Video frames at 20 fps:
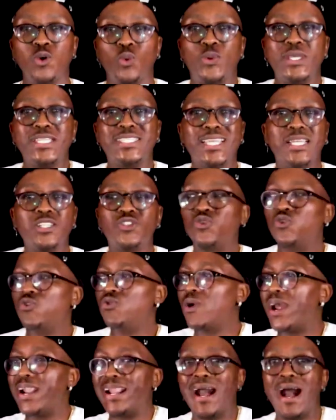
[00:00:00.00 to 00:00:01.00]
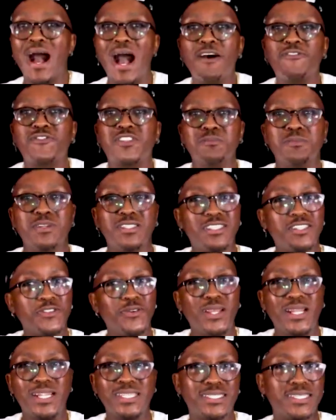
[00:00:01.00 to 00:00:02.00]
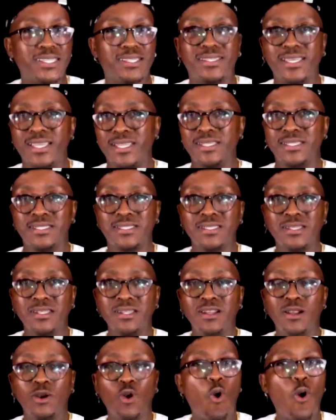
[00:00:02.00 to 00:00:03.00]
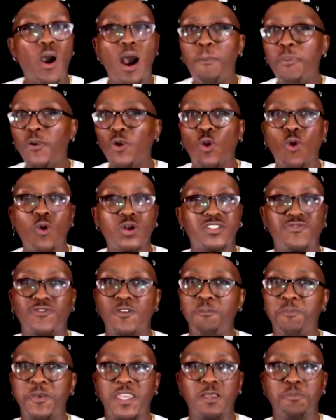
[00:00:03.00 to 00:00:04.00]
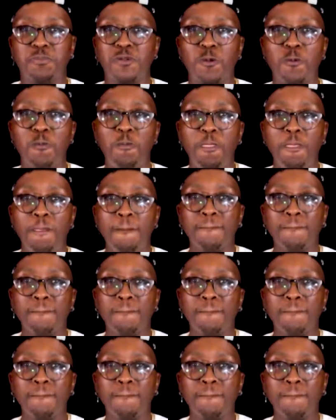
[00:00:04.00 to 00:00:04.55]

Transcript: We tend to run after materialistic things or applause from people,